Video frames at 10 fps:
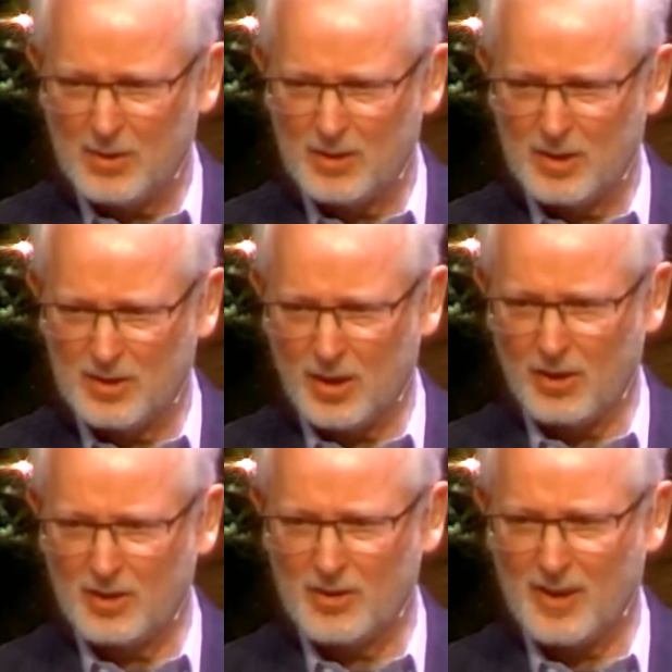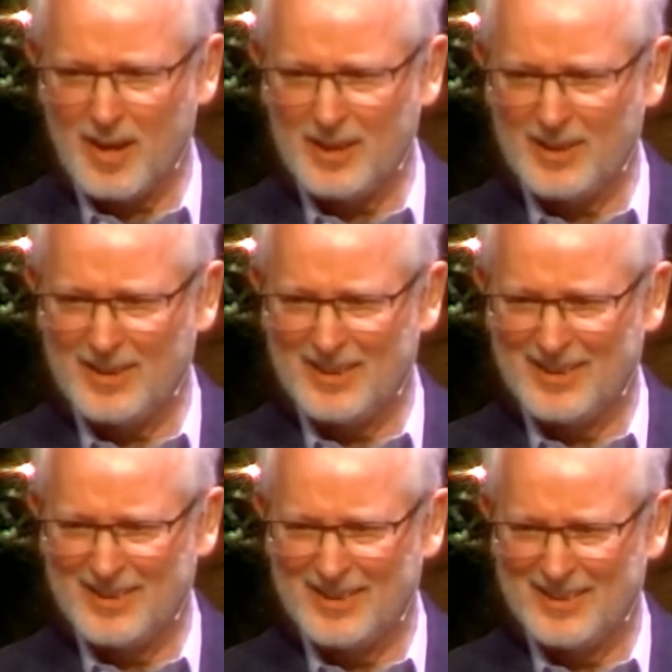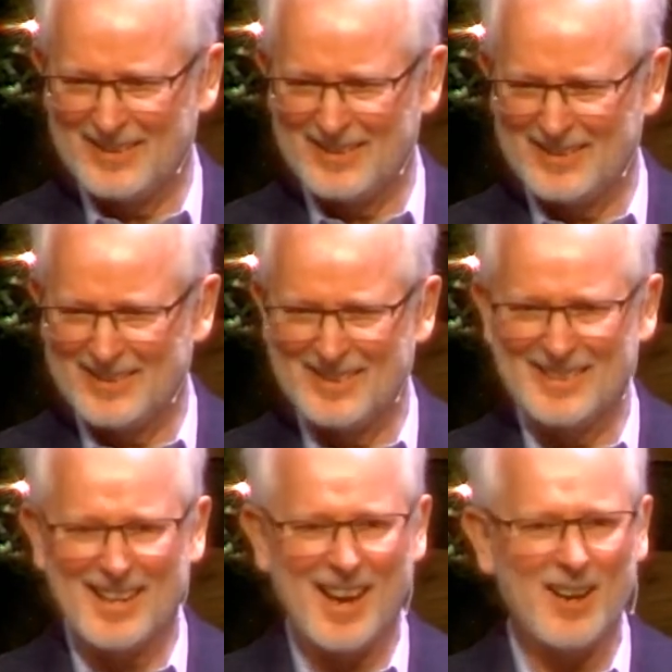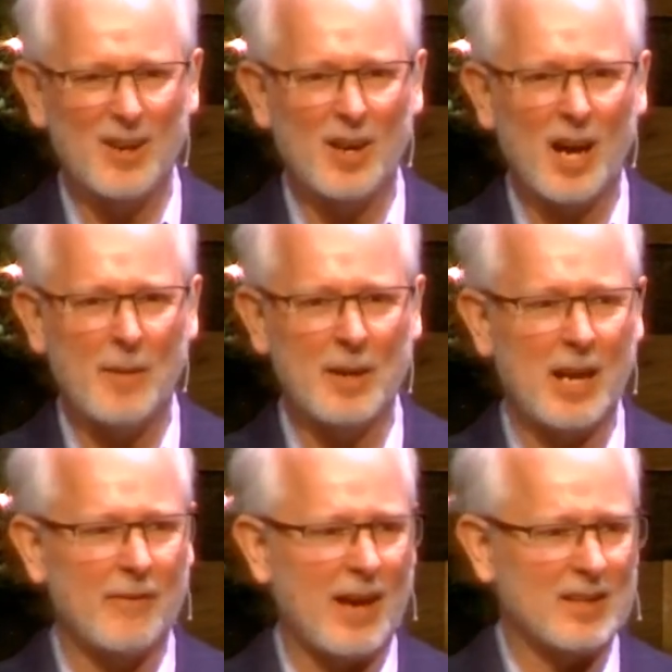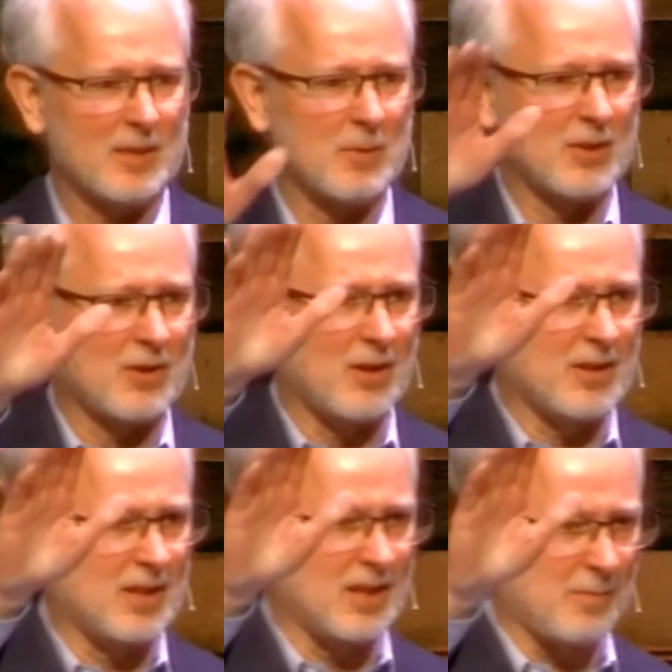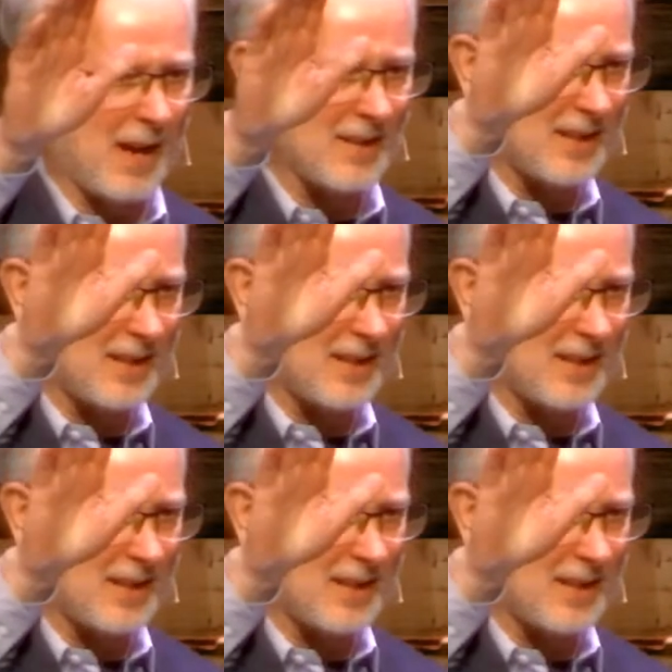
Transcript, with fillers: desserts, right? Yeah. How many have had some desserts these past